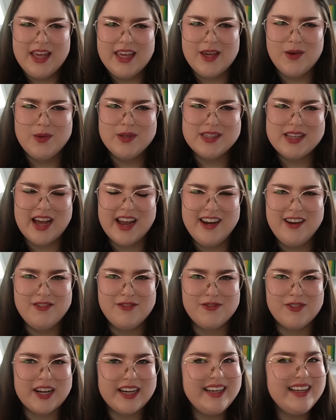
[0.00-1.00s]
He was kind of
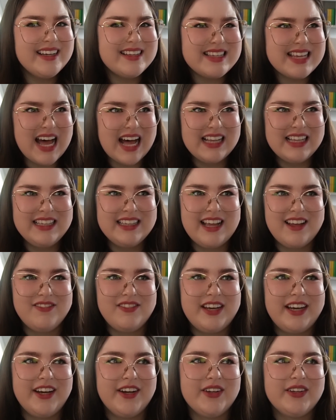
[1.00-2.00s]
funny as hell in that
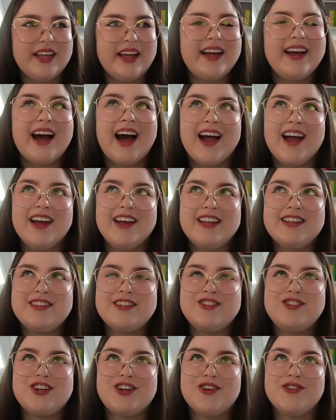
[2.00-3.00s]
video. Like, it's
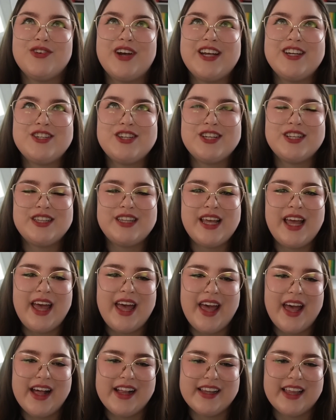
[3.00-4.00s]
a generation
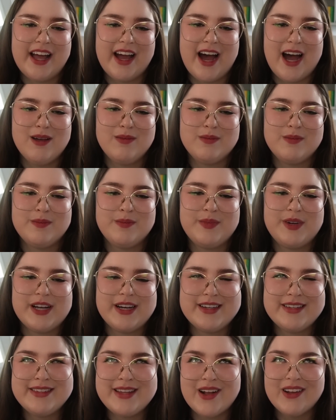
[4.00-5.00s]
thing. Like, I'm
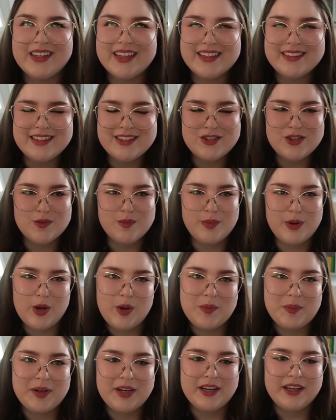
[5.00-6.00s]
gonna sound like such a
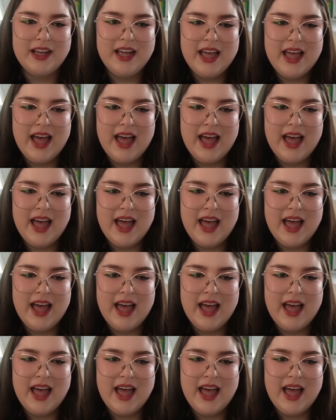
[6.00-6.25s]
boomer.